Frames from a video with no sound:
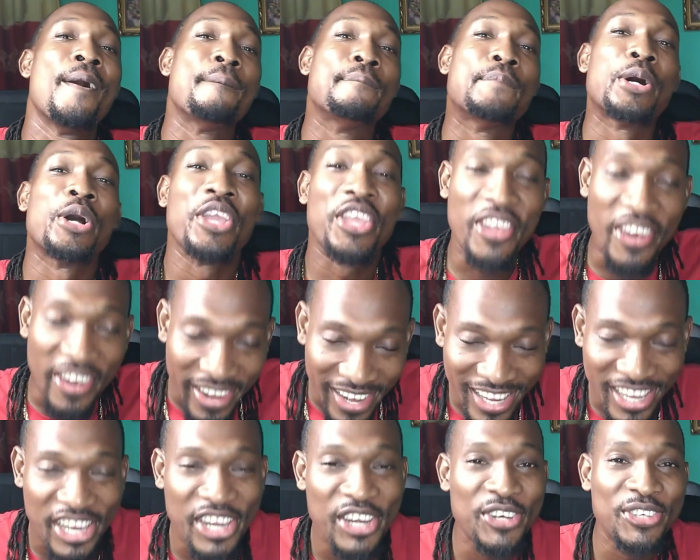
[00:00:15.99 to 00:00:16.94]
but you're
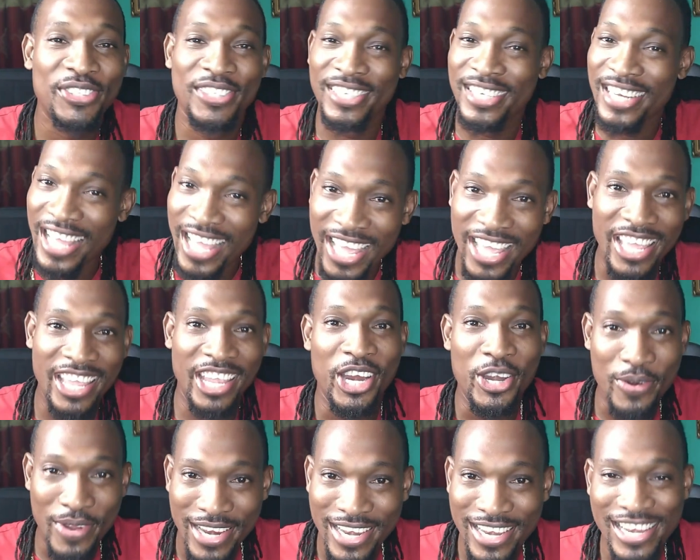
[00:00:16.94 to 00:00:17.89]
here today,
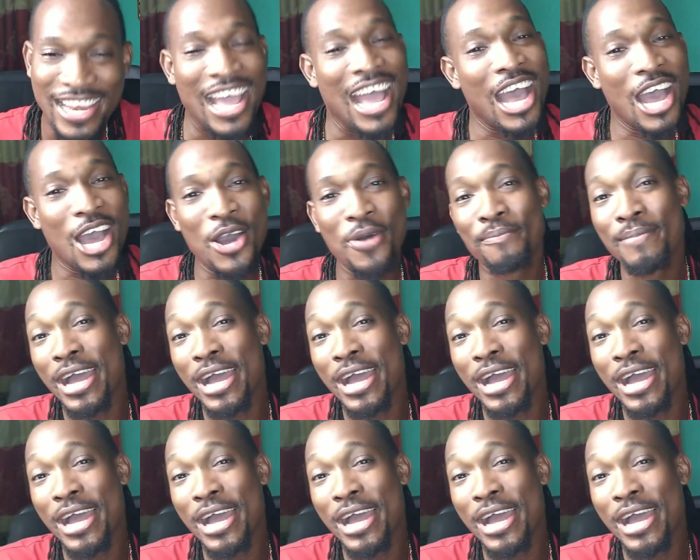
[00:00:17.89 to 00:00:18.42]
here and now.